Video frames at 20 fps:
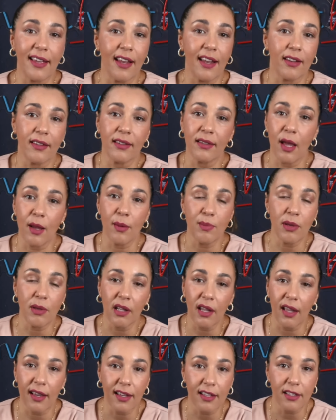and, and be
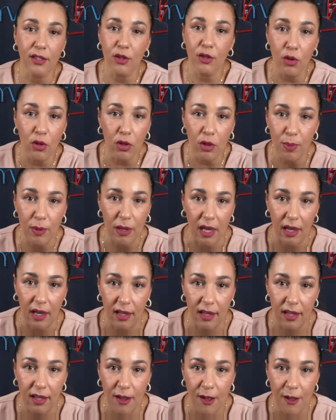like a
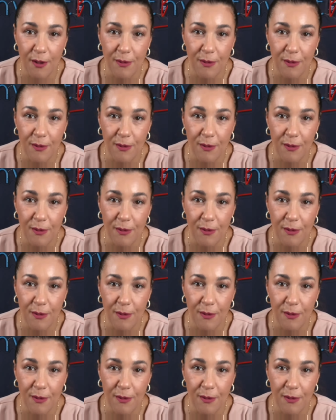toothpick.